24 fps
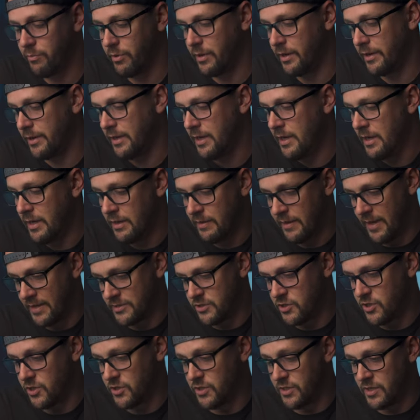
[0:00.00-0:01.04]
but that's
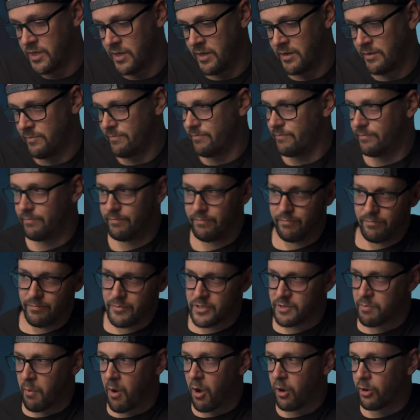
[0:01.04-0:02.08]
just a
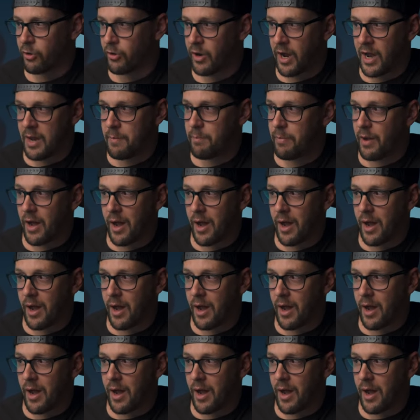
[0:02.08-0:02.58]
small gripe.